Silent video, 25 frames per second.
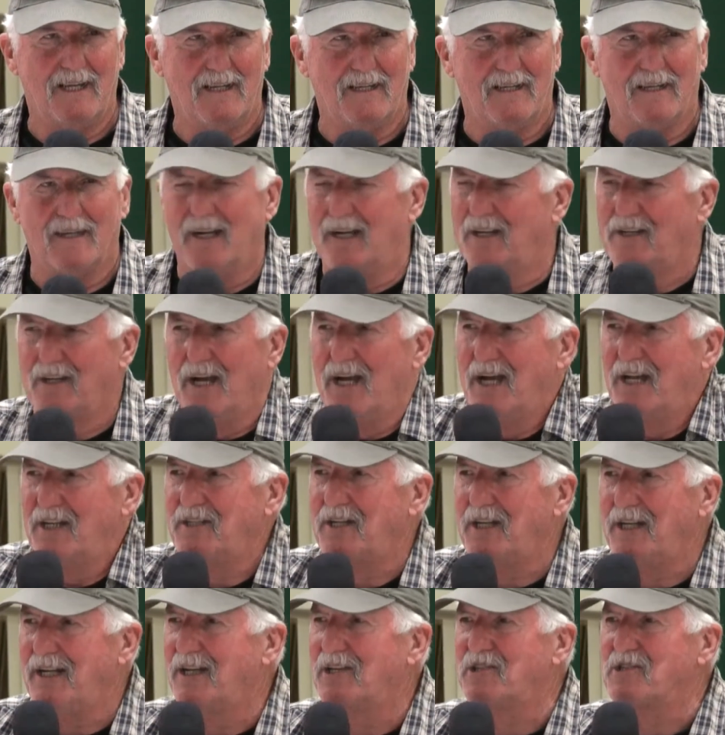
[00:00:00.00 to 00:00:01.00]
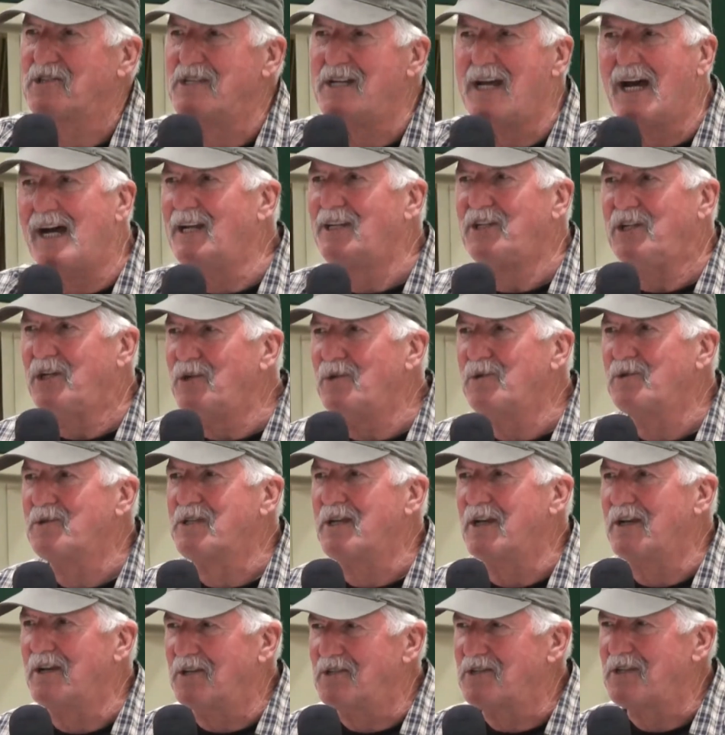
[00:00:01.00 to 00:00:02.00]
Hunting is not used
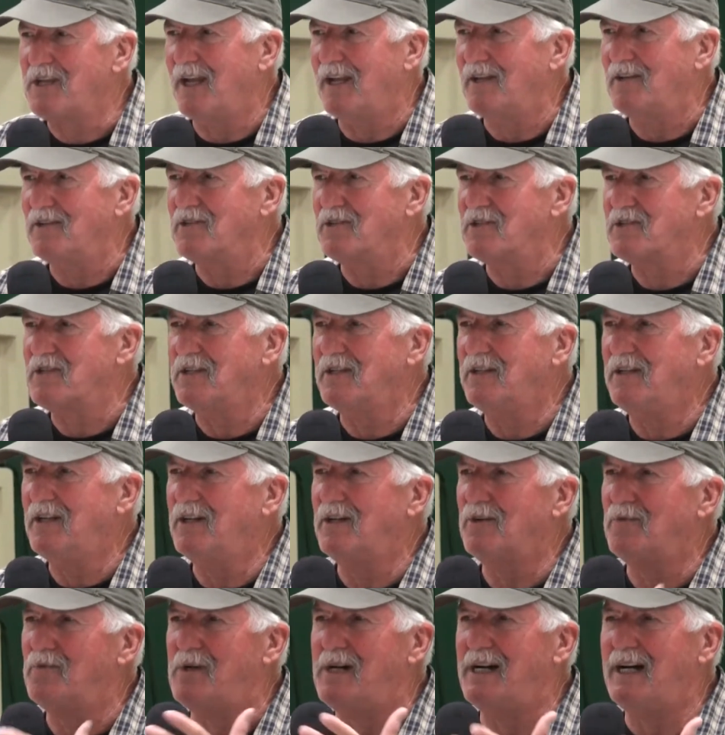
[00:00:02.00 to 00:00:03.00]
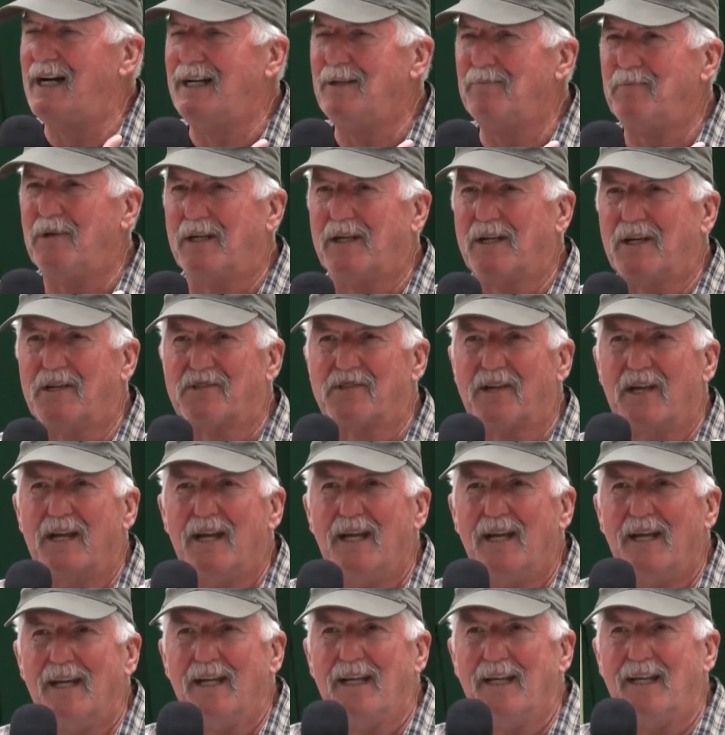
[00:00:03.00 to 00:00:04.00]
in a sentence. You know why? Because
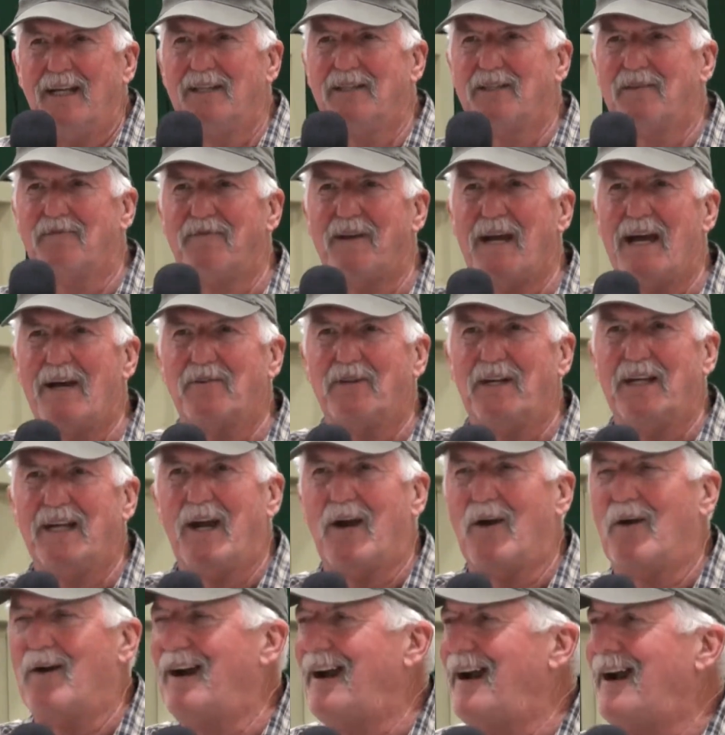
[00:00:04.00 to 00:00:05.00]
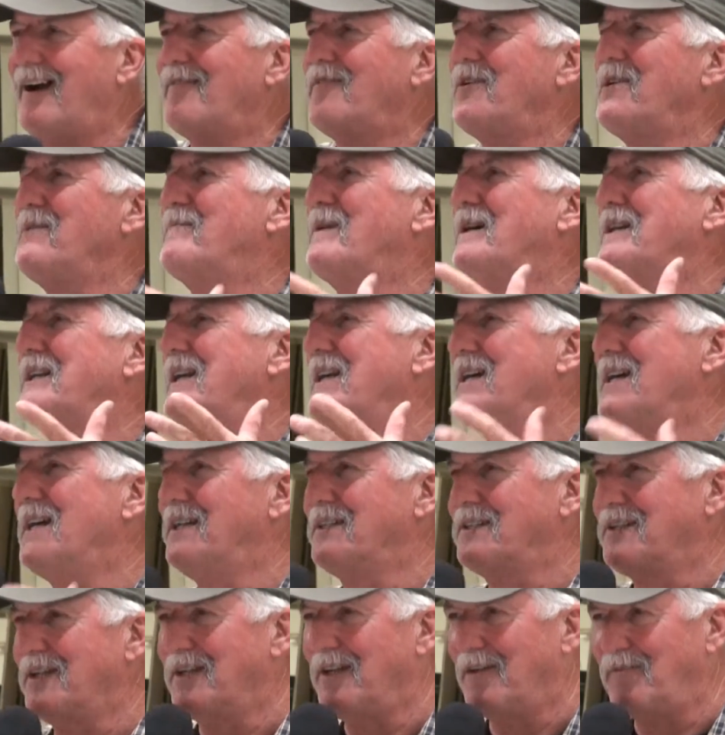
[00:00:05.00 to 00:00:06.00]
in the founding era, everybody
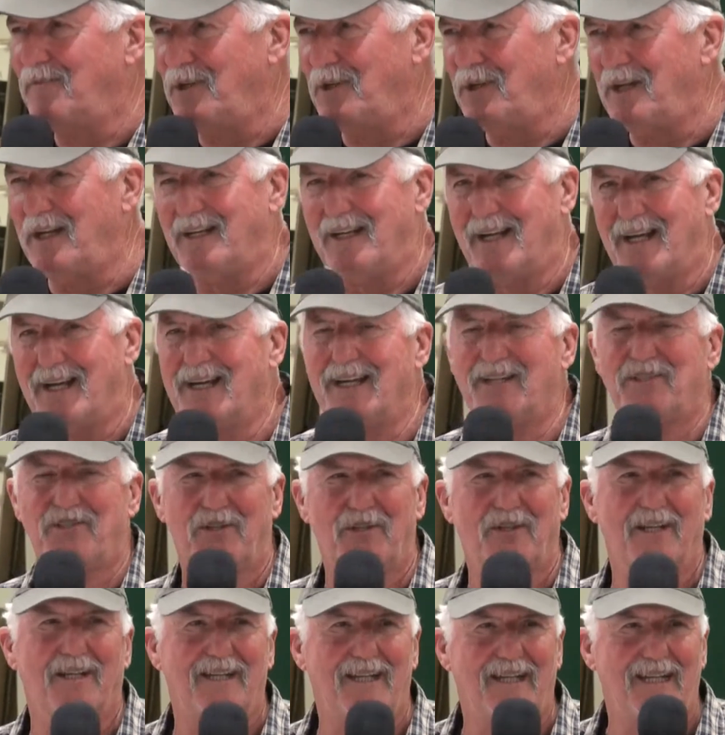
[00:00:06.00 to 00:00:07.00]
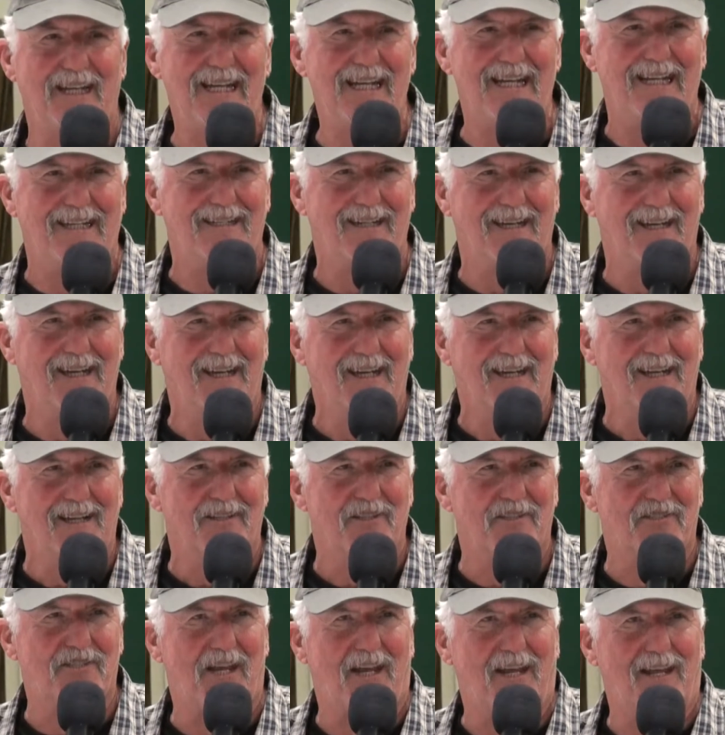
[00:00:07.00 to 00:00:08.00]
hunted. If you didn't hunt, you didn't eat.
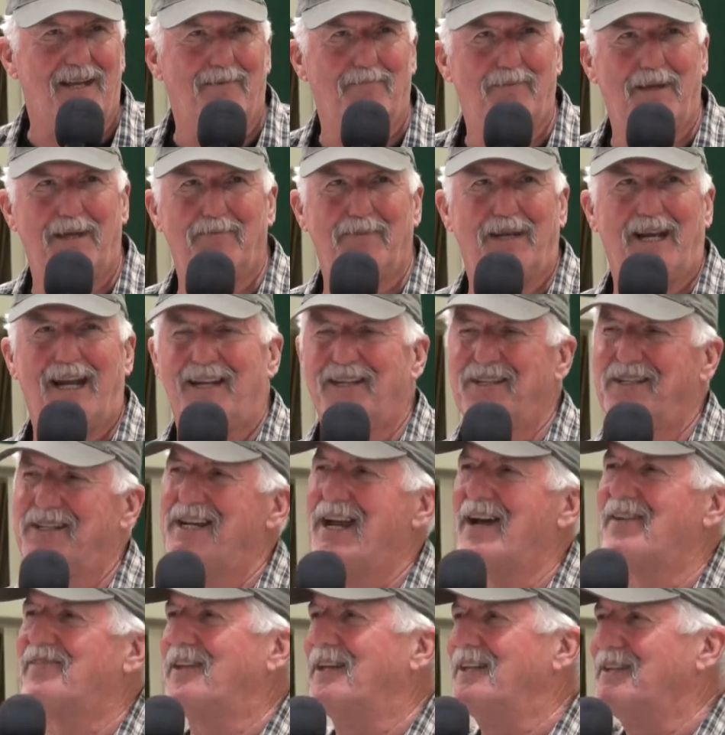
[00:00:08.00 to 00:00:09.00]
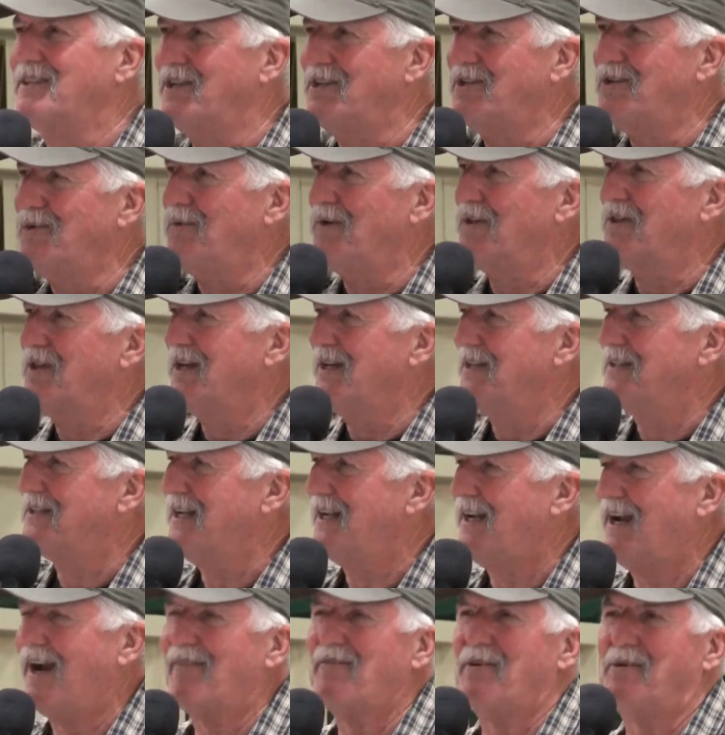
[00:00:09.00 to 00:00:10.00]
The Second Amendment had nothing to do with
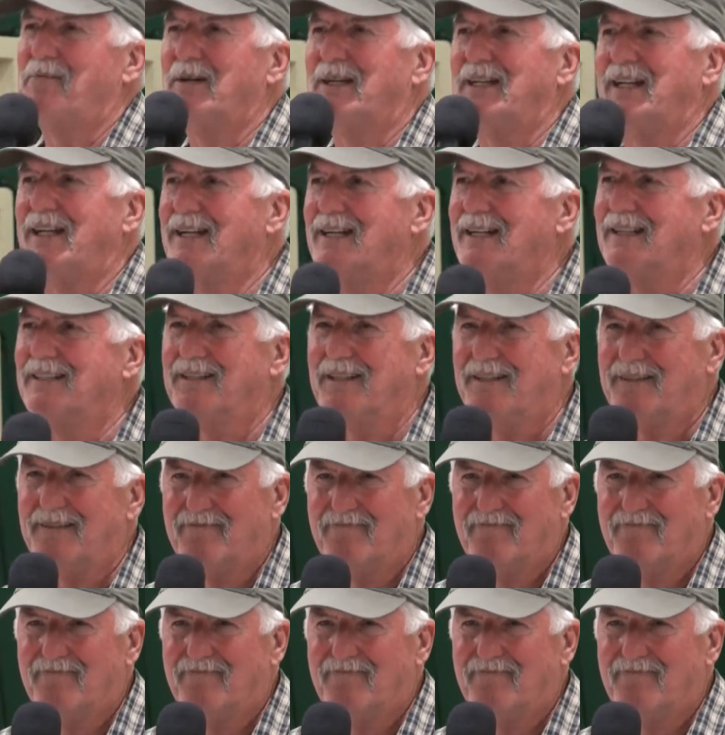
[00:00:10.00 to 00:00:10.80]
hunting. Everybody hunted.